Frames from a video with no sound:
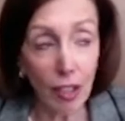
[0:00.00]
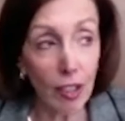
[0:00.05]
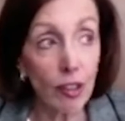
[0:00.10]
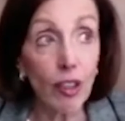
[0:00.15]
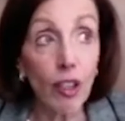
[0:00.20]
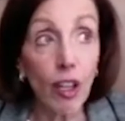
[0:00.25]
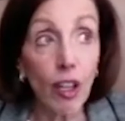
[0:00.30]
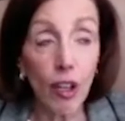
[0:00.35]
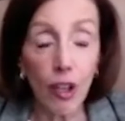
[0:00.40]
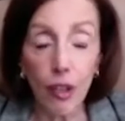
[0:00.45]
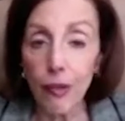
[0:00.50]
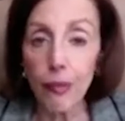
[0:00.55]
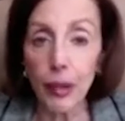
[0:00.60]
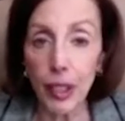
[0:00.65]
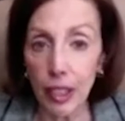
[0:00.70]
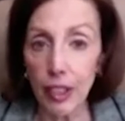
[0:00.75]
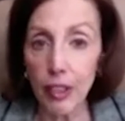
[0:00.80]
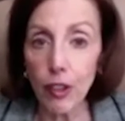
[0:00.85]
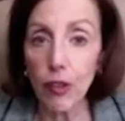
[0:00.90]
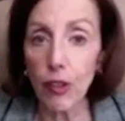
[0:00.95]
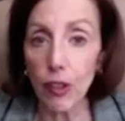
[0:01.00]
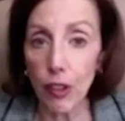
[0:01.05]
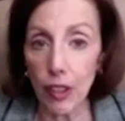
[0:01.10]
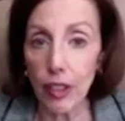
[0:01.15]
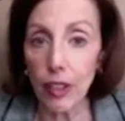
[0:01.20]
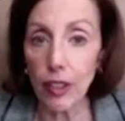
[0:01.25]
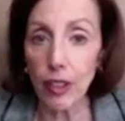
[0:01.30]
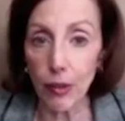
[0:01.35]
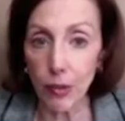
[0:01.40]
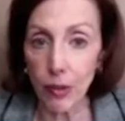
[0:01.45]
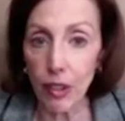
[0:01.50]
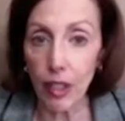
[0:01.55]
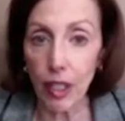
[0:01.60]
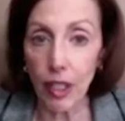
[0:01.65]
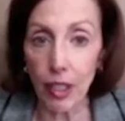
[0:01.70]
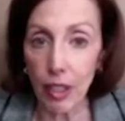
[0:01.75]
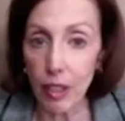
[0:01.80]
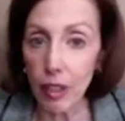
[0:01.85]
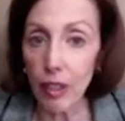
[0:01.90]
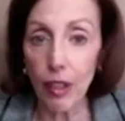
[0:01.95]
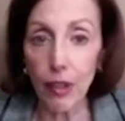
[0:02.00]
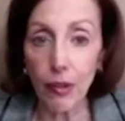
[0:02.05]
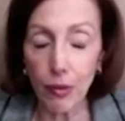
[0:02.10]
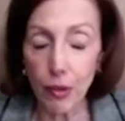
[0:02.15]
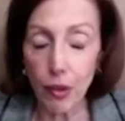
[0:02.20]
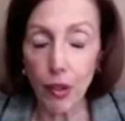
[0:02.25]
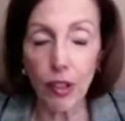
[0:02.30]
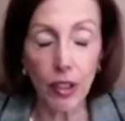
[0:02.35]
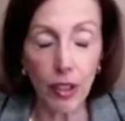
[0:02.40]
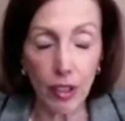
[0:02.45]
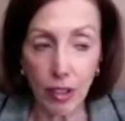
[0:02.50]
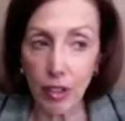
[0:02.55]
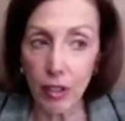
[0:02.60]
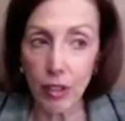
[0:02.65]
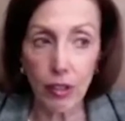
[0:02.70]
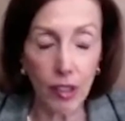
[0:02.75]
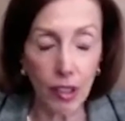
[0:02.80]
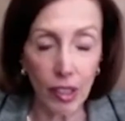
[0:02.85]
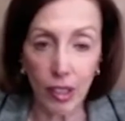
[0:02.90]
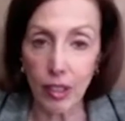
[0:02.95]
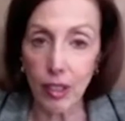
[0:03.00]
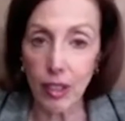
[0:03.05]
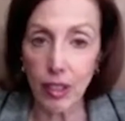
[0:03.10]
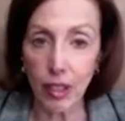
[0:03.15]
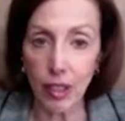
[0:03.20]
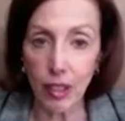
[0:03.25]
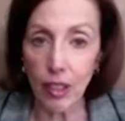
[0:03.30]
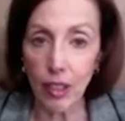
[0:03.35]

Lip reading: I love meeting clients every day. I love talking to them.